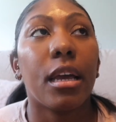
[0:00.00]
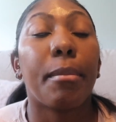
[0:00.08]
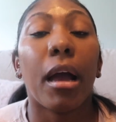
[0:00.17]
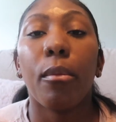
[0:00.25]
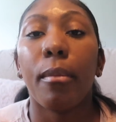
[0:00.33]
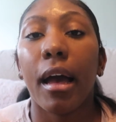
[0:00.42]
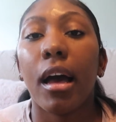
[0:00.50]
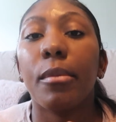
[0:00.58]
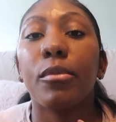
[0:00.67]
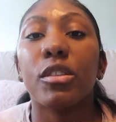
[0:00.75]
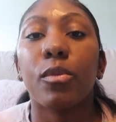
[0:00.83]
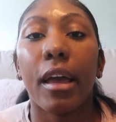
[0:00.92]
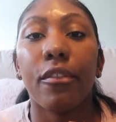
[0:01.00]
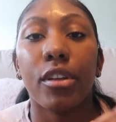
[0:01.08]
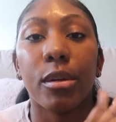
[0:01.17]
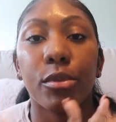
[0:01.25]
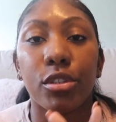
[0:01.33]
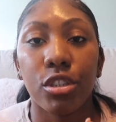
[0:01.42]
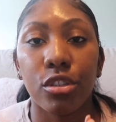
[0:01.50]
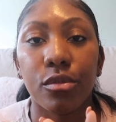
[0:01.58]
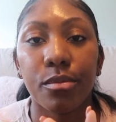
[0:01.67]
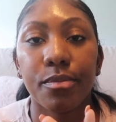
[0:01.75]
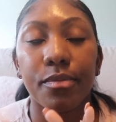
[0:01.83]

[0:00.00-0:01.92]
My mom was wife number 2.